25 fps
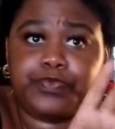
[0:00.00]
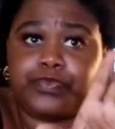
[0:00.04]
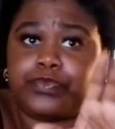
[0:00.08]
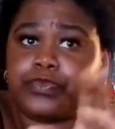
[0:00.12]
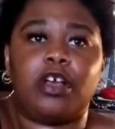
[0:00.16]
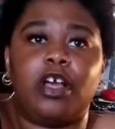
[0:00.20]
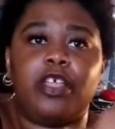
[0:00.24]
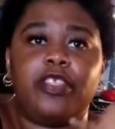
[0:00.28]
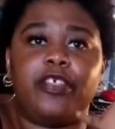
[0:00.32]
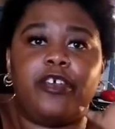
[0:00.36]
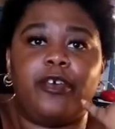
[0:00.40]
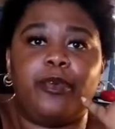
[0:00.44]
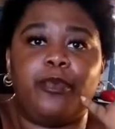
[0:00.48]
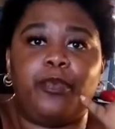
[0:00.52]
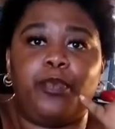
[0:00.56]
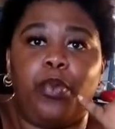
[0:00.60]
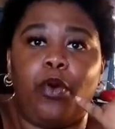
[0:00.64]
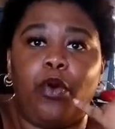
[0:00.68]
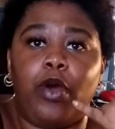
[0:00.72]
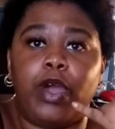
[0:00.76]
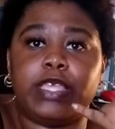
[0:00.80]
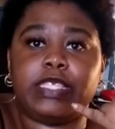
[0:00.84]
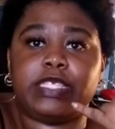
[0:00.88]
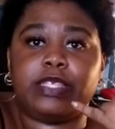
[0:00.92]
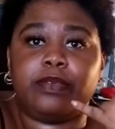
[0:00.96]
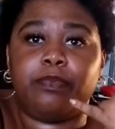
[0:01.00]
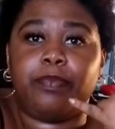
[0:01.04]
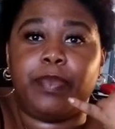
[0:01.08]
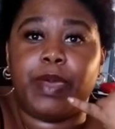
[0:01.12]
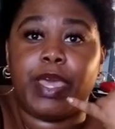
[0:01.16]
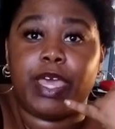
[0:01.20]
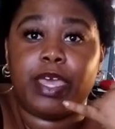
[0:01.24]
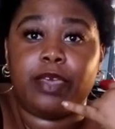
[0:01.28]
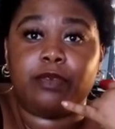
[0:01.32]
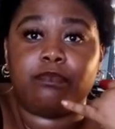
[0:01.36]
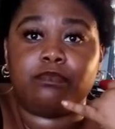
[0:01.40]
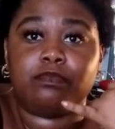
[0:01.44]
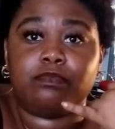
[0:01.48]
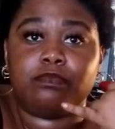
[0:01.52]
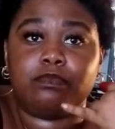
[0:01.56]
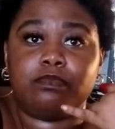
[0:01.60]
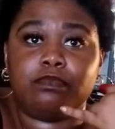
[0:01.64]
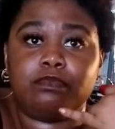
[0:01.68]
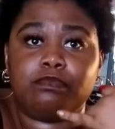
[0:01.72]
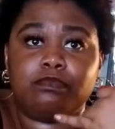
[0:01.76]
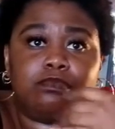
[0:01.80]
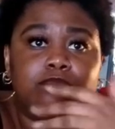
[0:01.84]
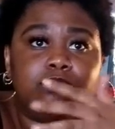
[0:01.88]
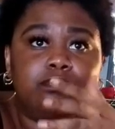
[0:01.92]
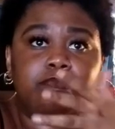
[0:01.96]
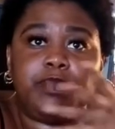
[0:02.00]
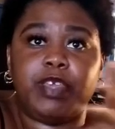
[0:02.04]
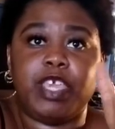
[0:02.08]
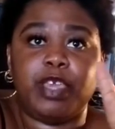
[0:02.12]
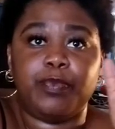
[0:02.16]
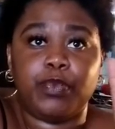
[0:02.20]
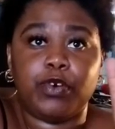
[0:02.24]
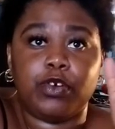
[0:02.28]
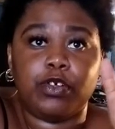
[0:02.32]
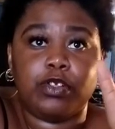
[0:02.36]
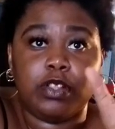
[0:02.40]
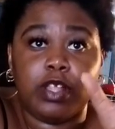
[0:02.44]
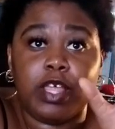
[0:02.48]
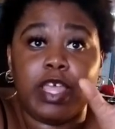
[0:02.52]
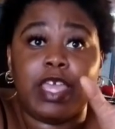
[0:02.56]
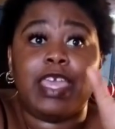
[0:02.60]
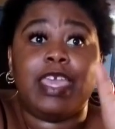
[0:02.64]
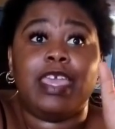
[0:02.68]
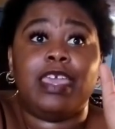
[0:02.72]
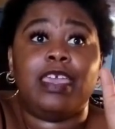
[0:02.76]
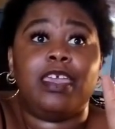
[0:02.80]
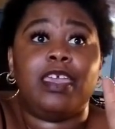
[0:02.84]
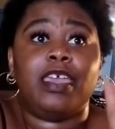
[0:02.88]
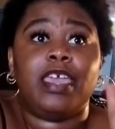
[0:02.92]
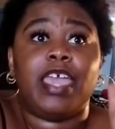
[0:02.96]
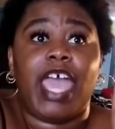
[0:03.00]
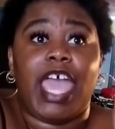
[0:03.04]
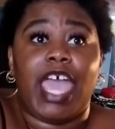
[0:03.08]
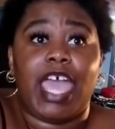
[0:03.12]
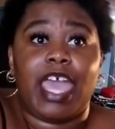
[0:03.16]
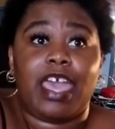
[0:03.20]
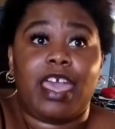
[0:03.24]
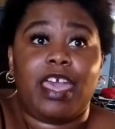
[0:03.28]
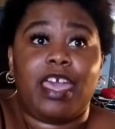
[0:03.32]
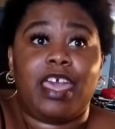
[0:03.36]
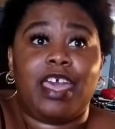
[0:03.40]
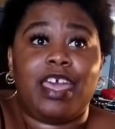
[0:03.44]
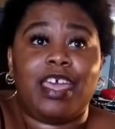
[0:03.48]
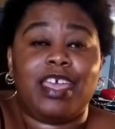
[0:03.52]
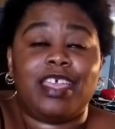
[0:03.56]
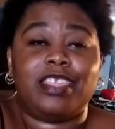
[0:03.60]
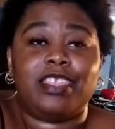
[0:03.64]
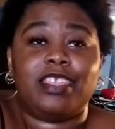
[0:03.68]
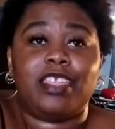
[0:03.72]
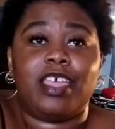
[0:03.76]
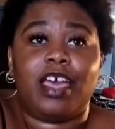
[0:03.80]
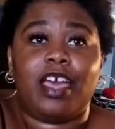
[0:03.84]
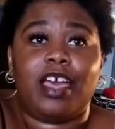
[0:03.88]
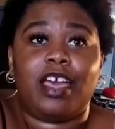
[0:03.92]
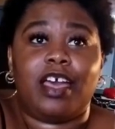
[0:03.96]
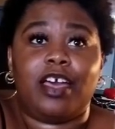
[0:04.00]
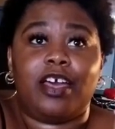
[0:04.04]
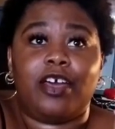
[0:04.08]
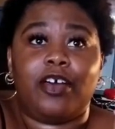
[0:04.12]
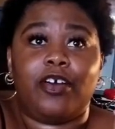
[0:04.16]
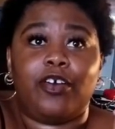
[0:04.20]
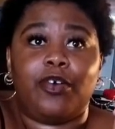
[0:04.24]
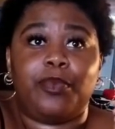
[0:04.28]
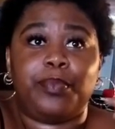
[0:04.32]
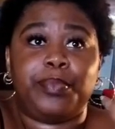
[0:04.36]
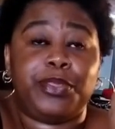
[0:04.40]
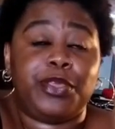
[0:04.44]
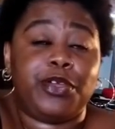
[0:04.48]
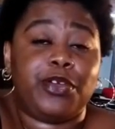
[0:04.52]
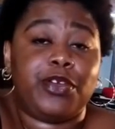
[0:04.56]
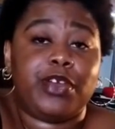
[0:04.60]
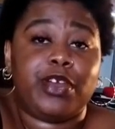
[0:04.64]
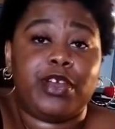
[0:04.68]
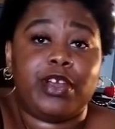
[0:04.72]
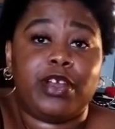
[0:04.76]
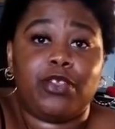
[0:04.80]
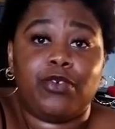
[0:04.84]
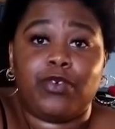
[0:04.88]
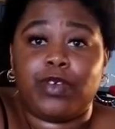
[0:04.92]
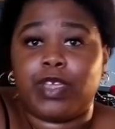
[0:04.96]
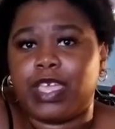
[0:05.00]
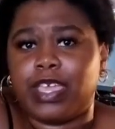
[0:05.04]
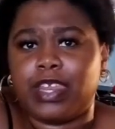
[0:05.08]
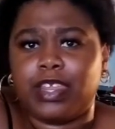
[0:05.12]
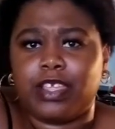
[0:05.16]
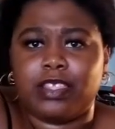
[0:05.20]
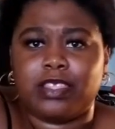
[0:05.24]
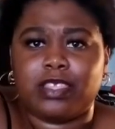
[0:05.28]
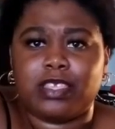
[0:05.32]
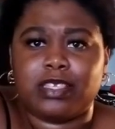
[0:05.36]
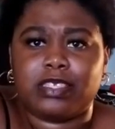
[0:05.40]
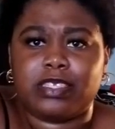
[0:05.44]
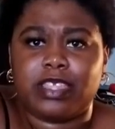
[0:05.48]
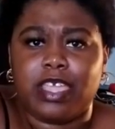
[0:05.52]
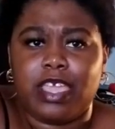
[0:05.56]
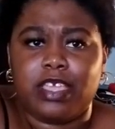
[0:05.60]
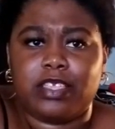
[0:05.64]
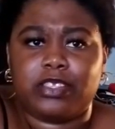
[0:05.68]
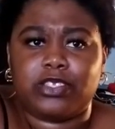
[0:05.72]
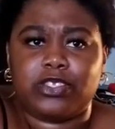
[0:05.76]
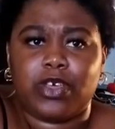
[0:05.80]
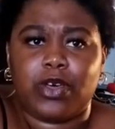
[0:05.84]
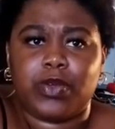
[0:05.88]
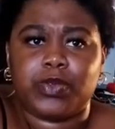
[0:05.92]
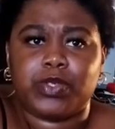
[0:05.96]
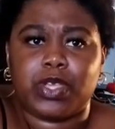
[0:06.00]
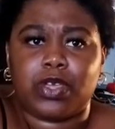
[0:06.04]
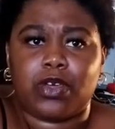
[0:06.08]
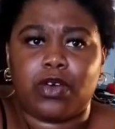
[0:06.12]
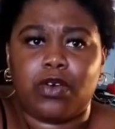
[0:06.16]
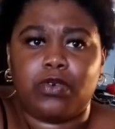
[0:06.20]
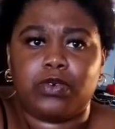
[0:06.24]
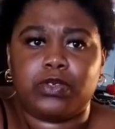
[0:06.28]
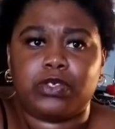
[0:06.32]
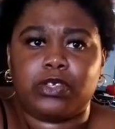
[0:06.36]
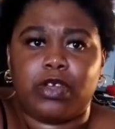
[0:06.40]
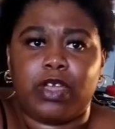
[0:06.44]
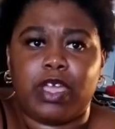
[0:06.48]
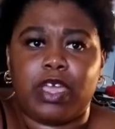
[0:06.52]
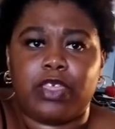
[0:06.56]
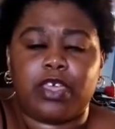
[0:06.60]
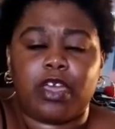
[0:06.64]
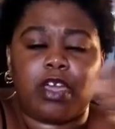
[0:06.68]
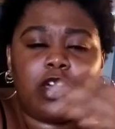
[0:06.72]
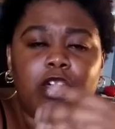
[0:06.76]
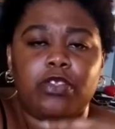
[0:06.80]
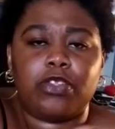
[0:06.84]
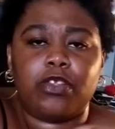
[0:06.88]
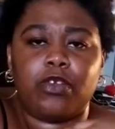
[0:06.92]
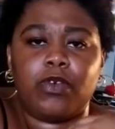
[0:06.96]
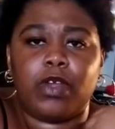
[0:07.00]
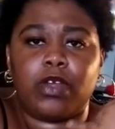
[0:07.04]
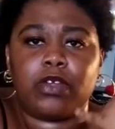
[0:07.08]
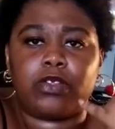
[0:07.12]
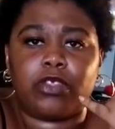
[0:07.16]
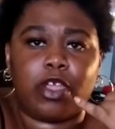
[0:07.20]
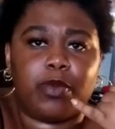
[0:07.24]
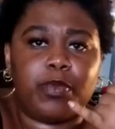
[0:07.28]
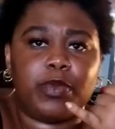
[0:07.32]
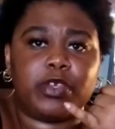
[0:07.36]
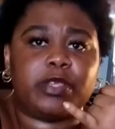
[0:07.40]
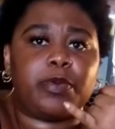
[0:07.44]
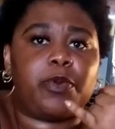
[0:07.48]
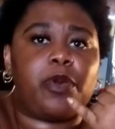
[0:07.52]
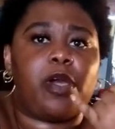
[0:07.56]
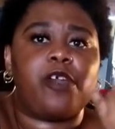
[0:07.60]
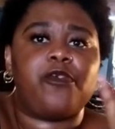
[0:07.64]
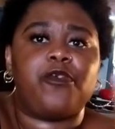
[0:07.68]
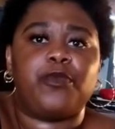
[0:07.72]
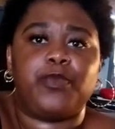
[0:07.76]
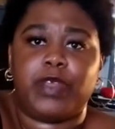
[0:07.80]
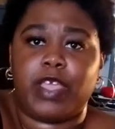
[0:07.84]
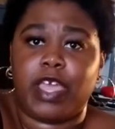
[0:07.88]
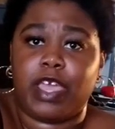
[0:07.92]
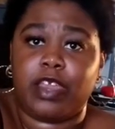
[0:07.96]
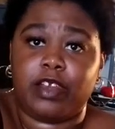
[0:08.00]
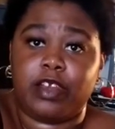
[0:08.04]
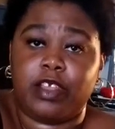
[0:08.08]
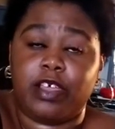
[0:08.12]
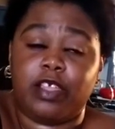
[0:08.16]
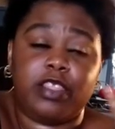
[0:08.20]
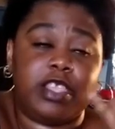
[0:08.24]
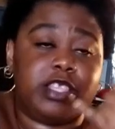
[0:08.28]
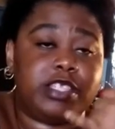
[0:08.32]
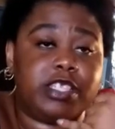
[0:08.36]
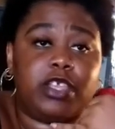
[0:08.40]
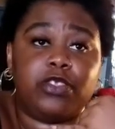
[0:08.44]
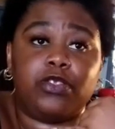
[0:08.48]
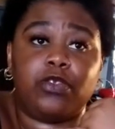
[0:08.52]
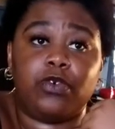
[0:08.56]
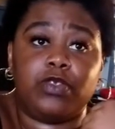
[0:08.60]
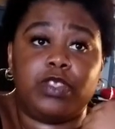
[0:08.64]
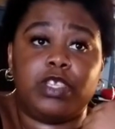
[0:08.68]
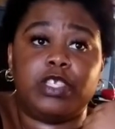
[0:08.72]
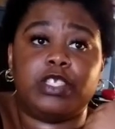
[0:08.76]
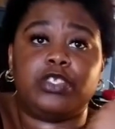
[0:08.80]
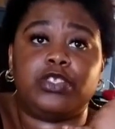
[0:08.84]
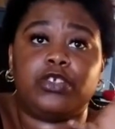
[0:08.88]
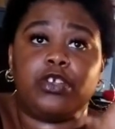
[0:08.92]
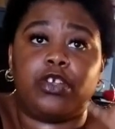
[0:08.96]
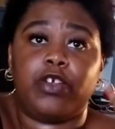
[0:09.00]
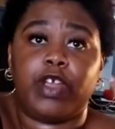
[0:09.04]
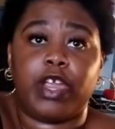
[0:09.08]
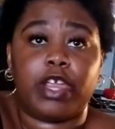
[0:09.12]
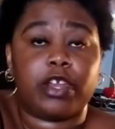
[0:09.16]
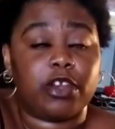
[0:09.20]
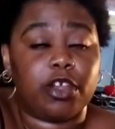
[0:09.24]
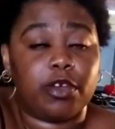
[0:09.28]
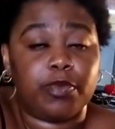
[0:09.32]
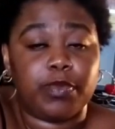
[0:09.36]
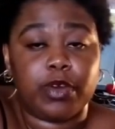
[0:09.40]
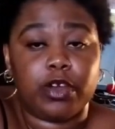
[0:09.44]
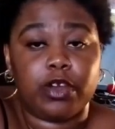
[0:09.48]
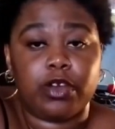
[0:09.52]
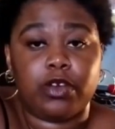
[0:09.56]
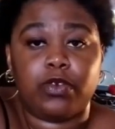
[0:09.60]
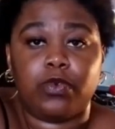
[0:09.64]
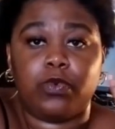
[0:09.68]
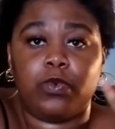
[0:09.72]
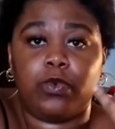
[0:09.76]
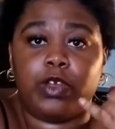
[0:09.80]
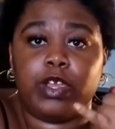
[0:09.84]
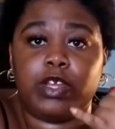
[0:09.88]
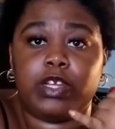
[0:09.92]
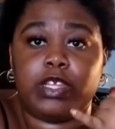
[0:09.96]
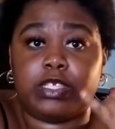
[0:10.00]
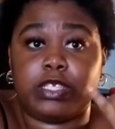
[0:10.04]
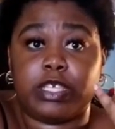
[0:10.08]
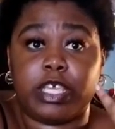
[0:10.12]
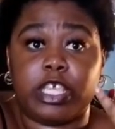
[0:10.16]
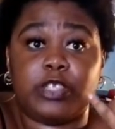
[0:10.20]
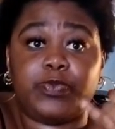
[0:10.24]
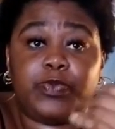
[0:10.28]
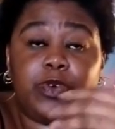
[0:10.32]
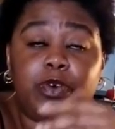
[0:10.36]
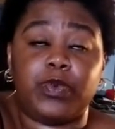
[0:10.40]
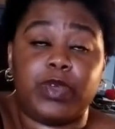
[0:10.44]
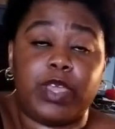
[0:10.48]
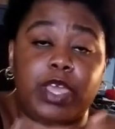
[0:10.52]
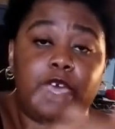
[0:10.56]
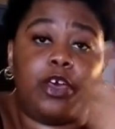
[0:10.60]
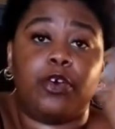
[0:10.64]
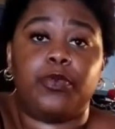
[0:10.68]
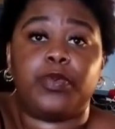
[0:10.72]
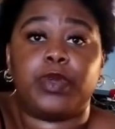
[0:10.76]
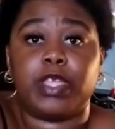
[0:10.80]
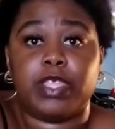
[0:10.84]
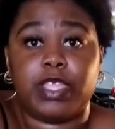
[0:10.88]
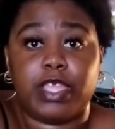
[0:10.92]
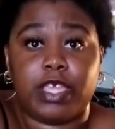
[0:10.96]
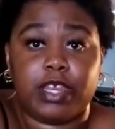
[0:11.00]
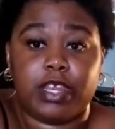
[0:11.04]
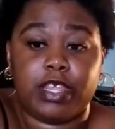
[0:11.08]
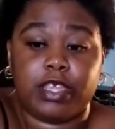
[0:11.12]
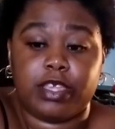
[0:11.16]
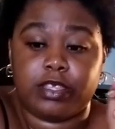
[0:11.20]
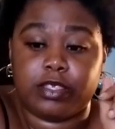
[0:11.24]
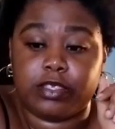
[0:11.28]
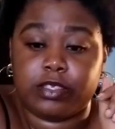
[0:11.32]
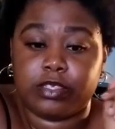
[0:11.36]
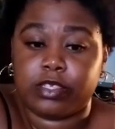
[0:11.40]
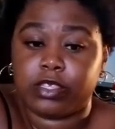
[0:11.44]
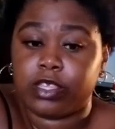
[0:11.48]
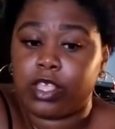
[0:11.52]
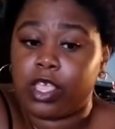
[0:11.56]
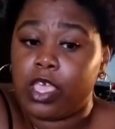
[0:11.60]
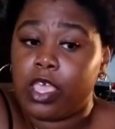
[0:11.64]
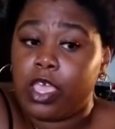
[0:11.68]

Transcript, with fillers: Called the poison pet people, and um, they're located in the state. So I was like, oh, sorry, I think I got the wrong number. because I'm calling from Canada, and they said, no, this is the correct number. We're in the states, but we help Canadians.